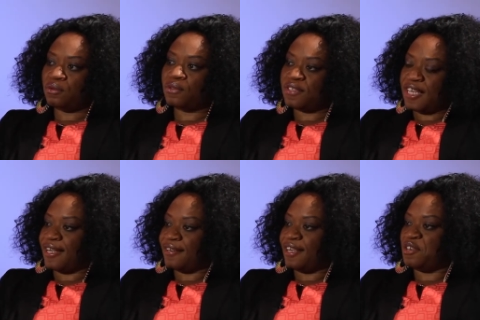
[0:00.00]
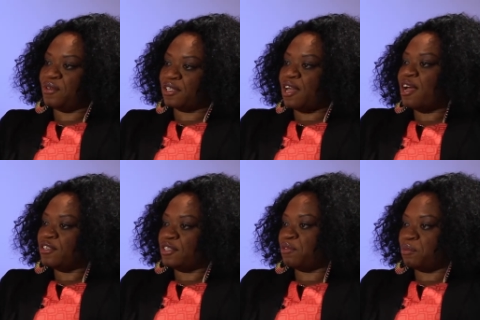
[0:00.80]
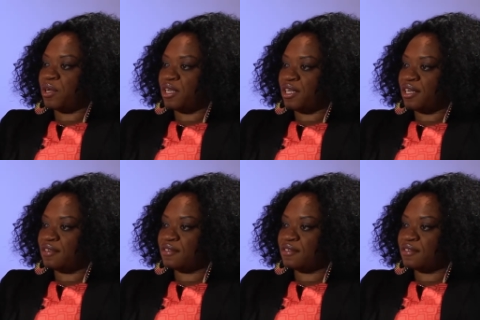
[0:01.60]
see it and you acknowledge it for what it is,